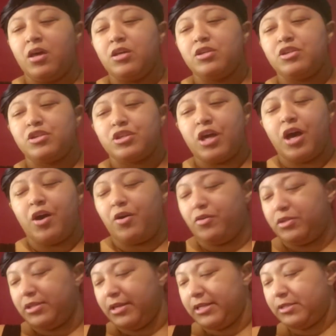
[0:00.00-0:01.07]

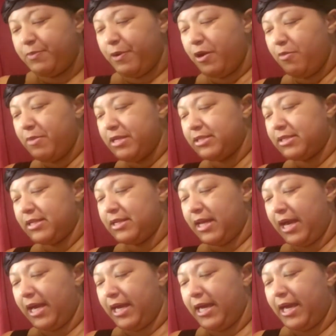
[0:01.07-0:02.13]
So to experiment
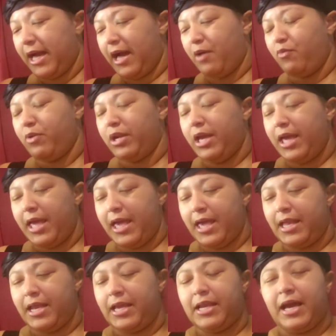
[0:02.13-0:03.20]
tonight, I went
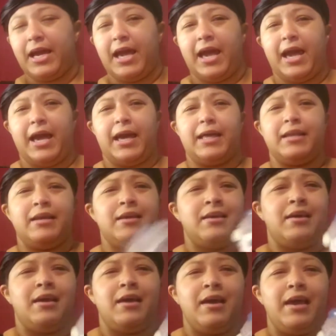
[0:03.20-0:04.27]
ahead and I had
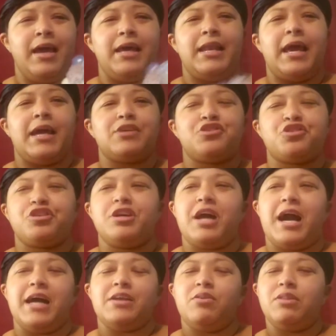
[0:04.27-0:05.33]
an extra.
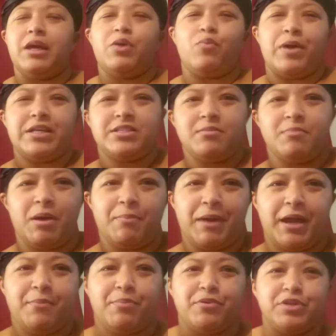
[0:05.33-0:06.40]
I don't like wasting my
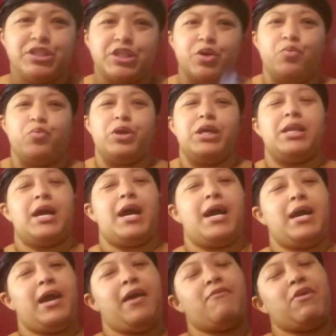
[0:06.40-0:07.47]
paper, so when I
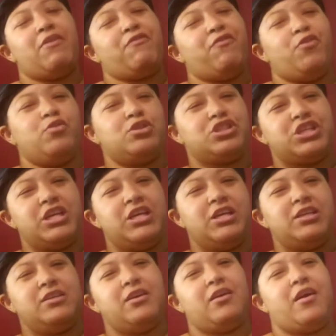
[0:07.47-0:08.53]
have a full sheet
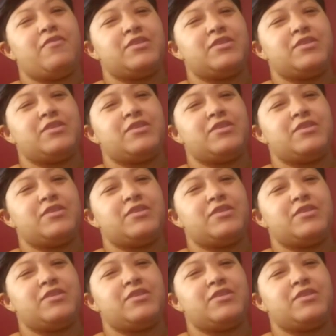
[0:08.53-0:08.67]
of